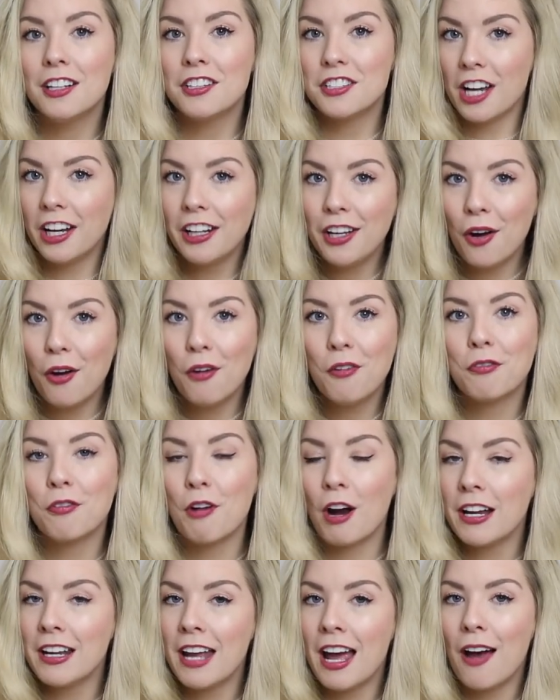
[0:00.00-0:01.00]
Turn it off
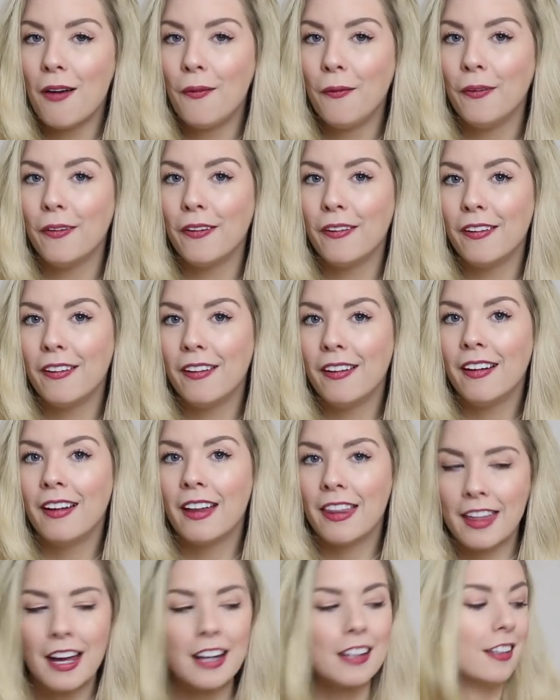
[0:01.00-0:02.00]
right now.
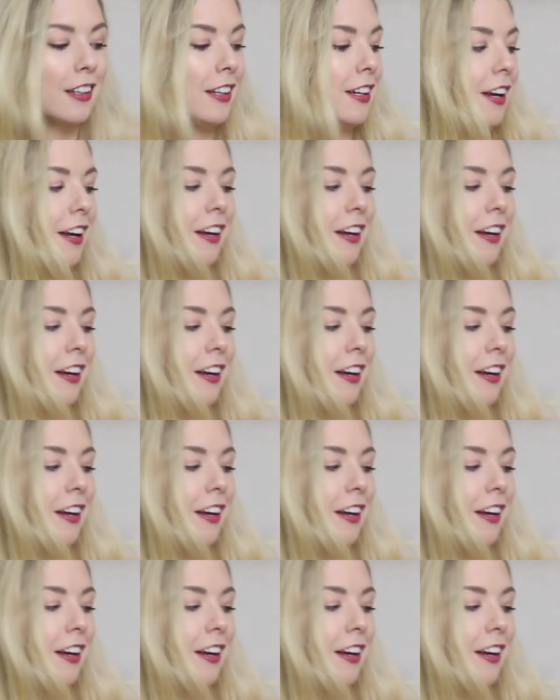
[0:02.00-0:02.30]
Thank